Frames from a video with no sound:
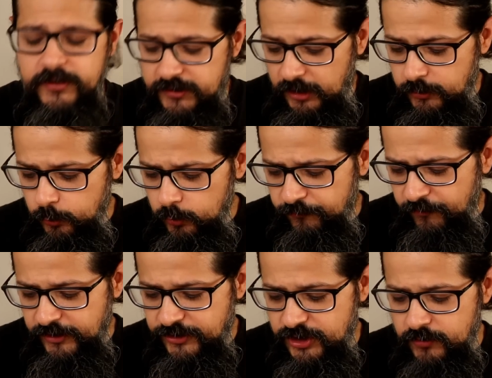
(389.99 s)
tandoor
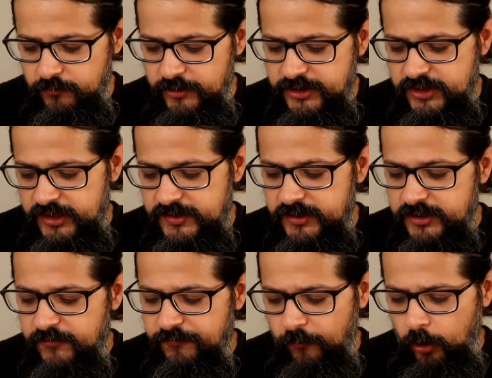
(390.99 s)
function, which is a
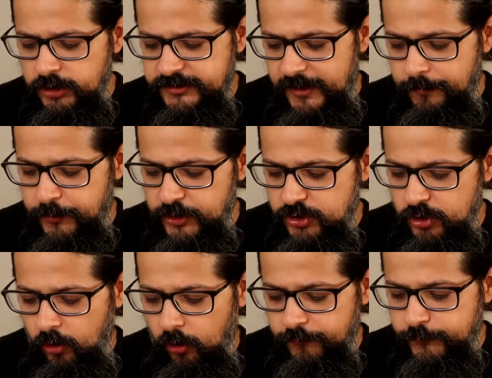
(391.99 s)
default temperature
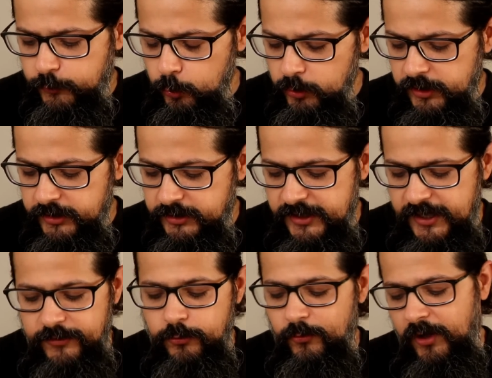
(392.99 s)
of 230
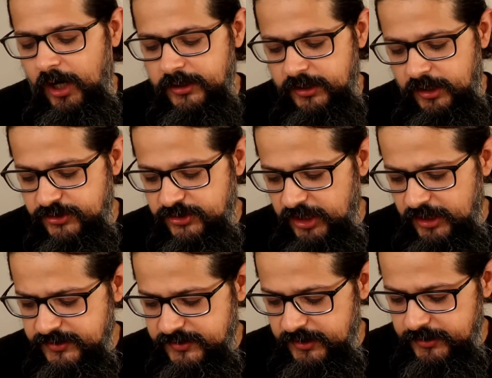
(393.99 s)
and you can't
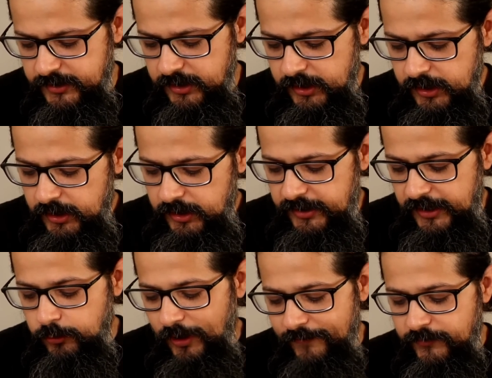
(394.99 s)
adjust it. Then
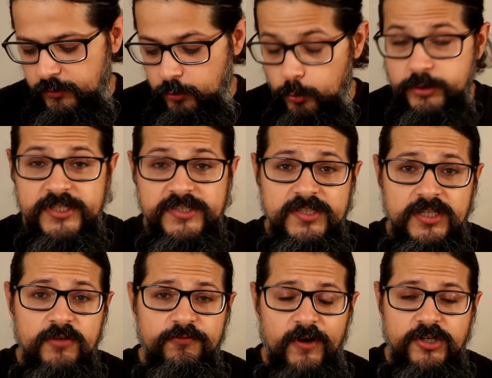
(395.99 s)
you have the
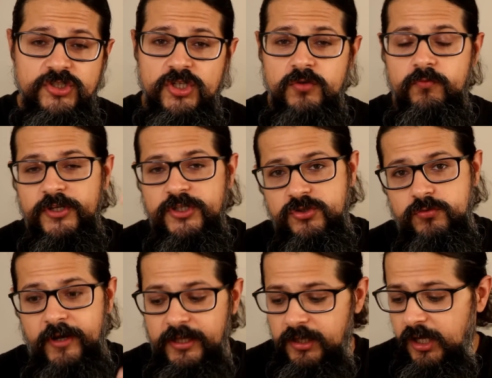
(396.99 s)
rotisserie function, which,
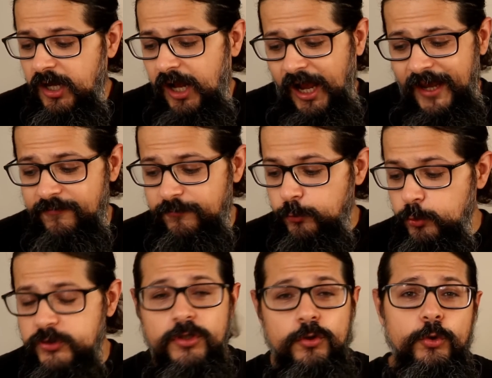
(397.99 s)
well, I've
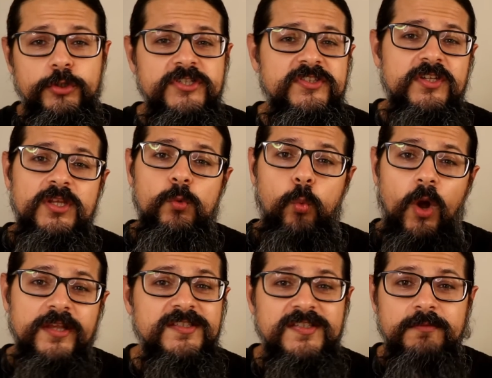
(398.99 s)
used the rotisserie
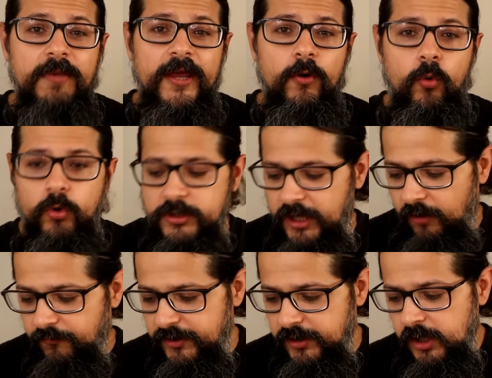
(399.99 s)
once in my old
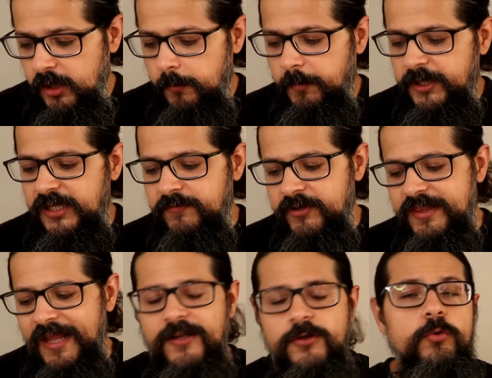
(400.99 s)
oven, but even
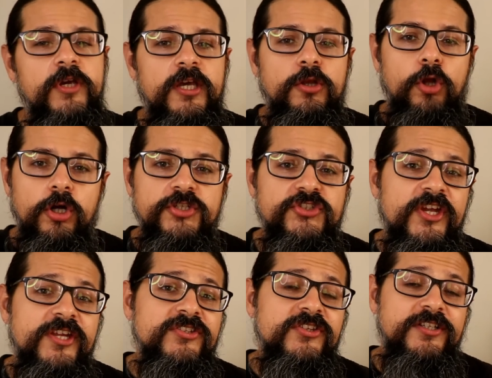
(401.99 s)
that, you cannot
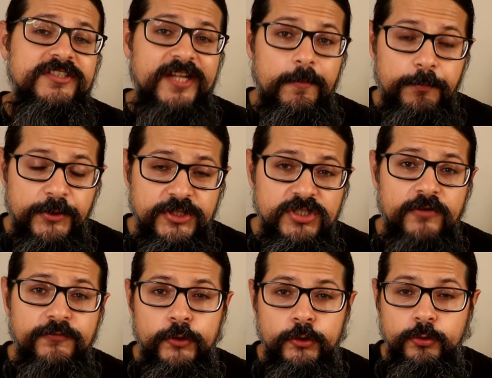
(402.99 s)
change the temperature
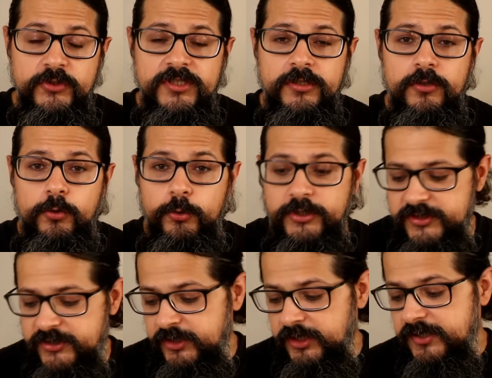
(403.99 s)
if you're using the
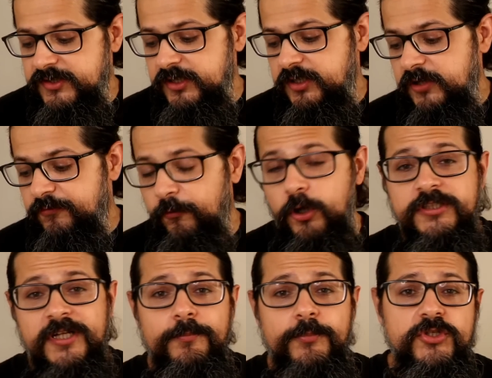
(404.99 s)
rotisserie. It's a default
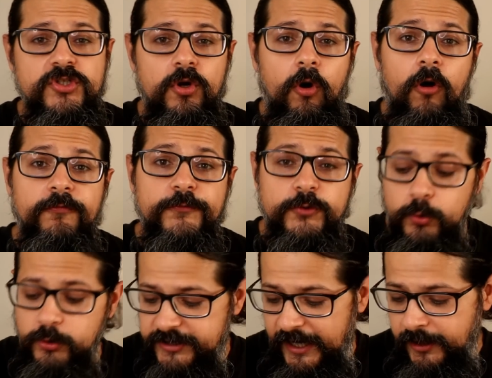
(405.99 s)
temperature of
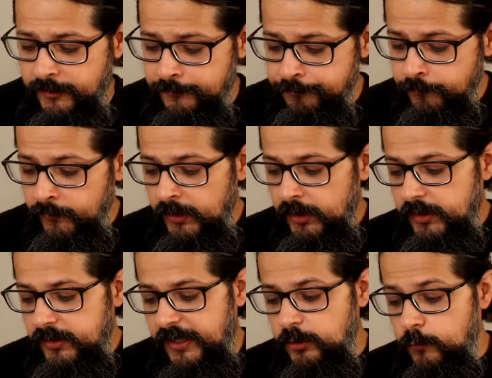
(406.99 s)
210.
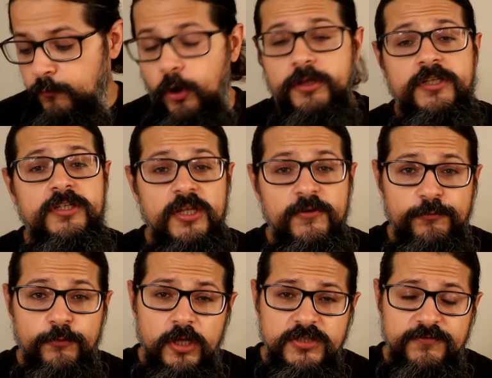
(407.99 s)
Then you've got the
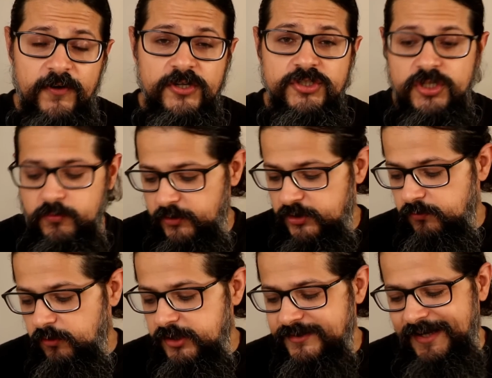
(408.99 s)
defrost function, which
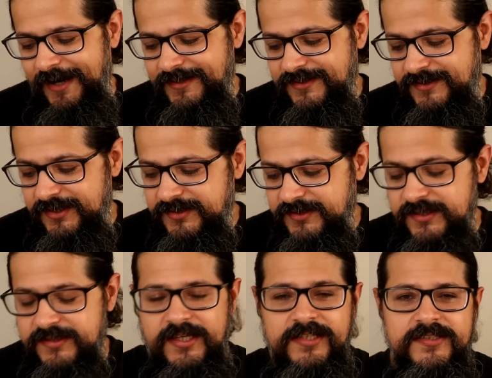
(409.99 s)
works at 60
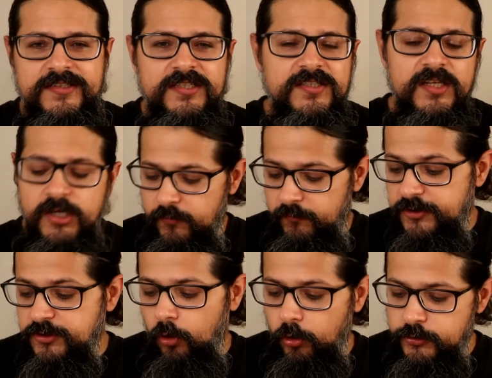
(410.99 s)
Celsius,
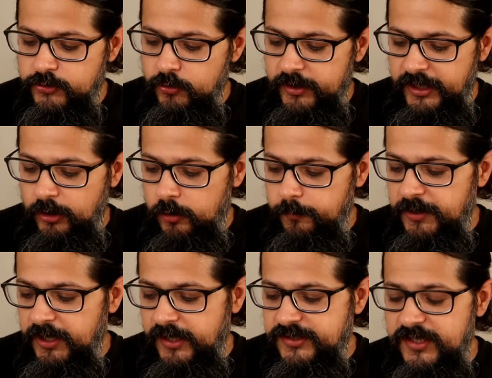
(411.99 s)
which also cannot
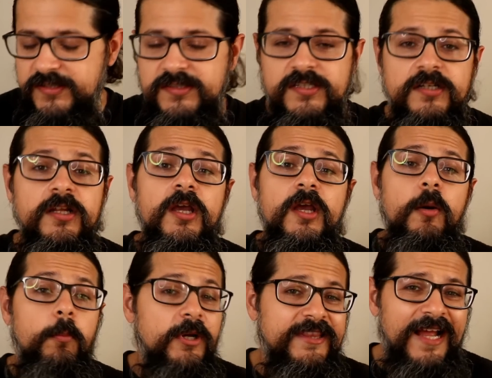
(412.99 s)
be adjusted,
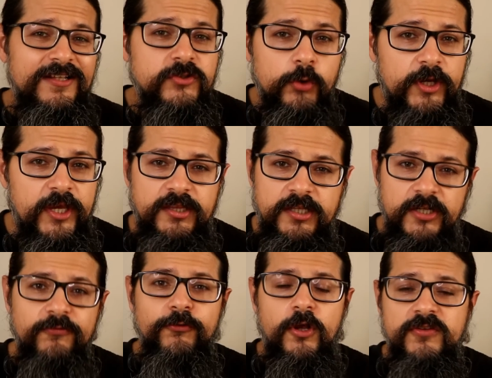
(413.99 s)
but that's okay. The
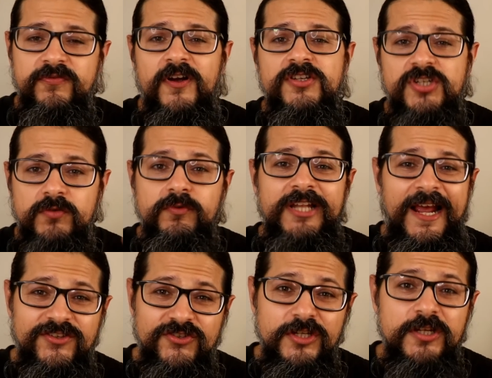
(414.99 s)
defrost function will
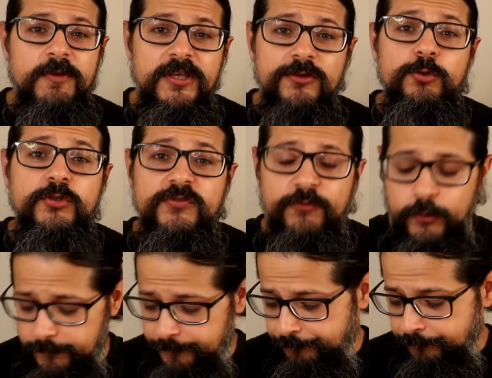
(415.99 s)
actually be
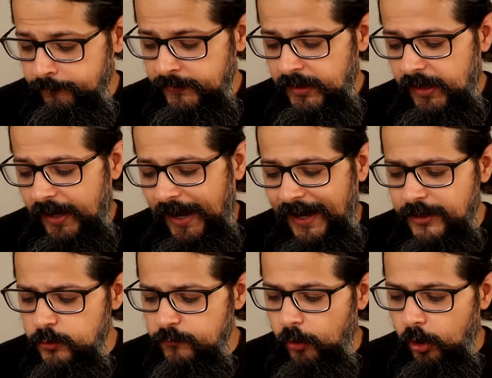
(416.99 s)
useful. And
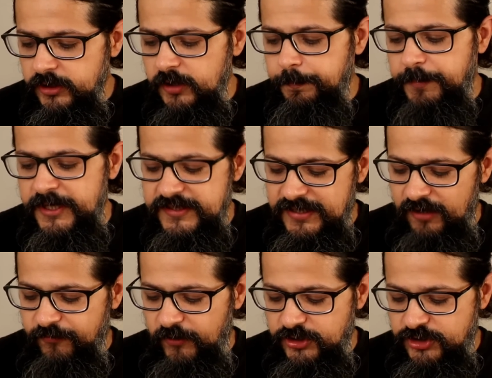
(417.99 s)
you've got the pizza
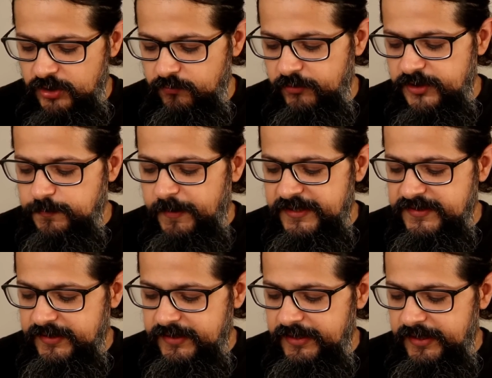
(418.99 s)
function, which
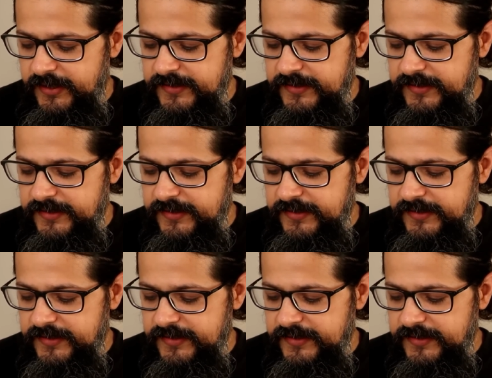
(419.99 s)
basically